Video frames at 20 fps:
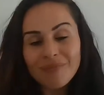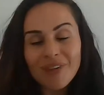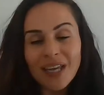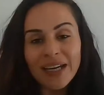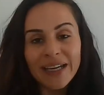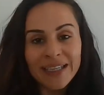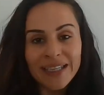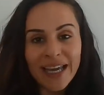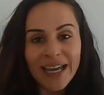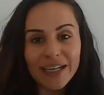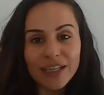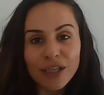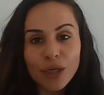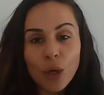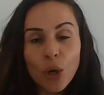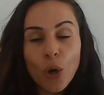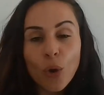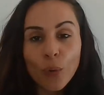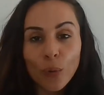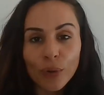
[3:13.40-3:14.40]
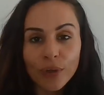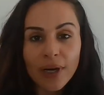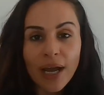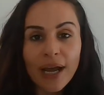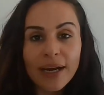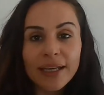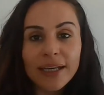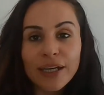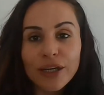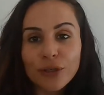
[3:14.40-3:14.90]
Again, we're
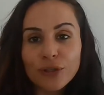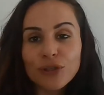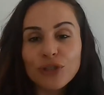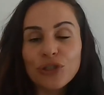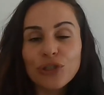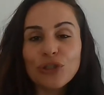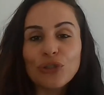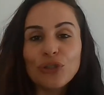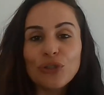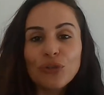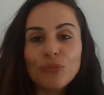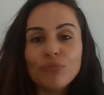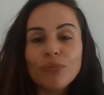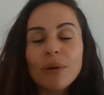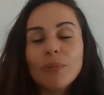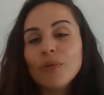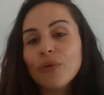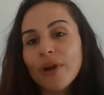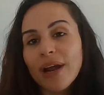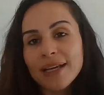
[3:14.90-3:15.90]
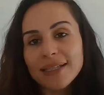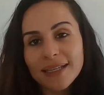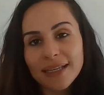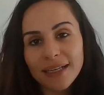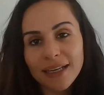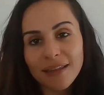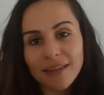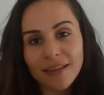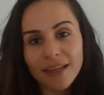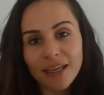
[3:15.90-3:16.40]
not here to memorize
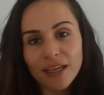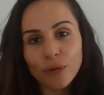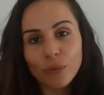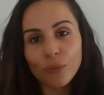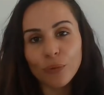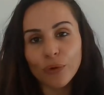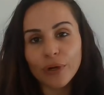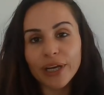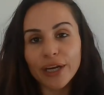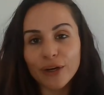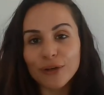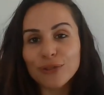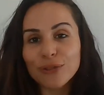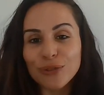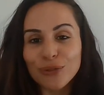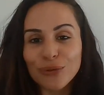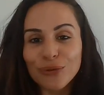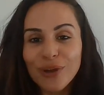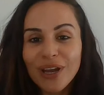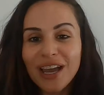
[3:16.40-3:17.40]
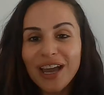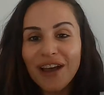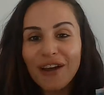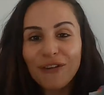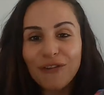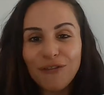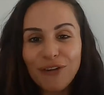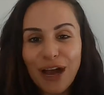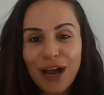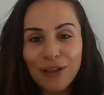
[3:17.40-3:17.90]
anything. We're here to
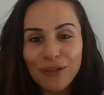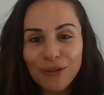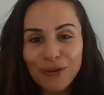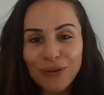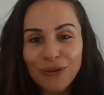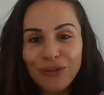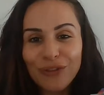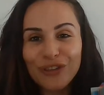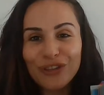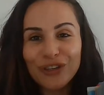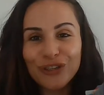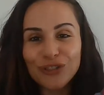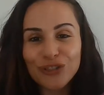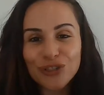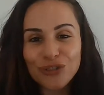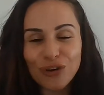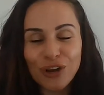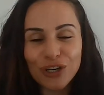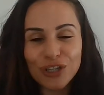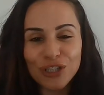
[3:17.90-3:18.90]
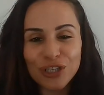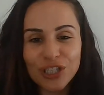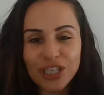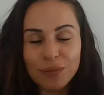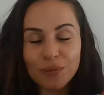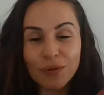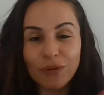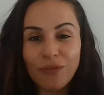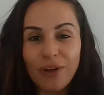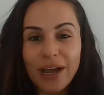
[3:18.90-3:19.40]
follow the instructions
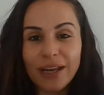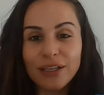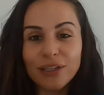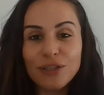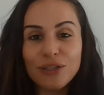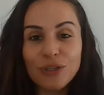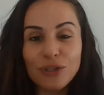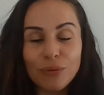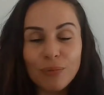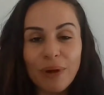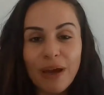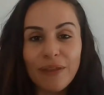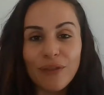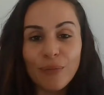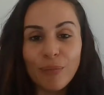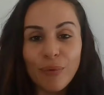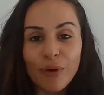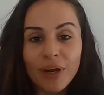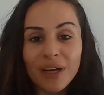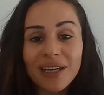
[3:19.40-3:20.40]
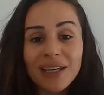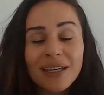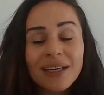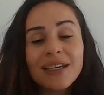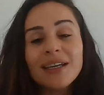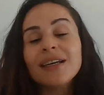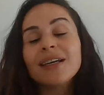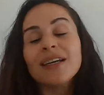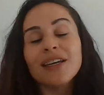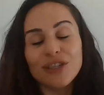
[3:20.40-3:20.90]
provided to you by the book.
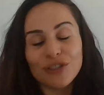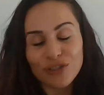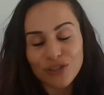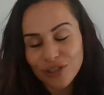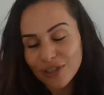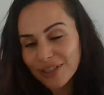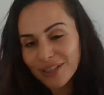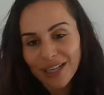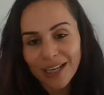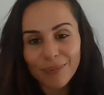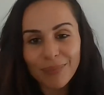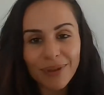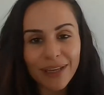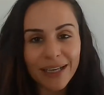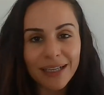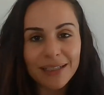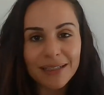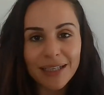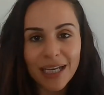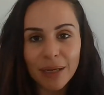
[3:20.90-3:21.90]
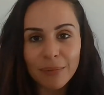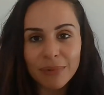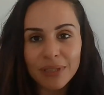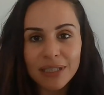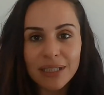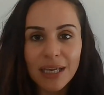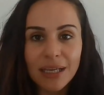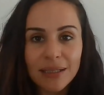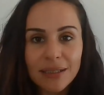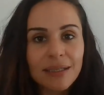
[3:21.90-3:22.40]
It's just like playing Simon
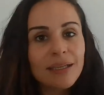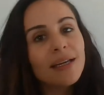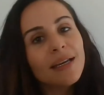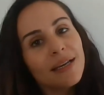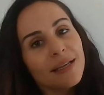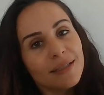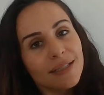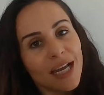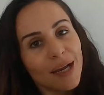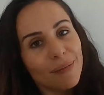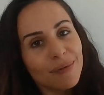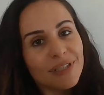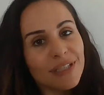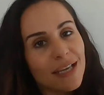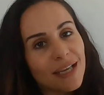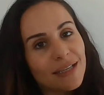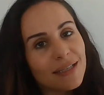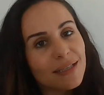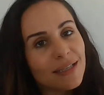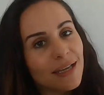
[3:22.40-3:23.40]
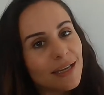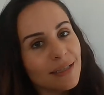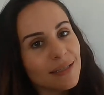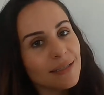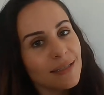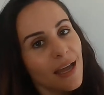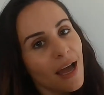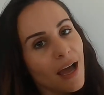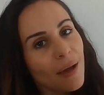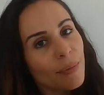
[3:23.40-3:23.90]
Says. Simon says
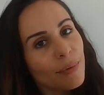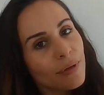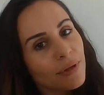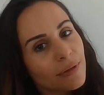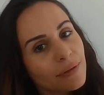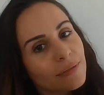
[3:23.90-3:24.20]
stop,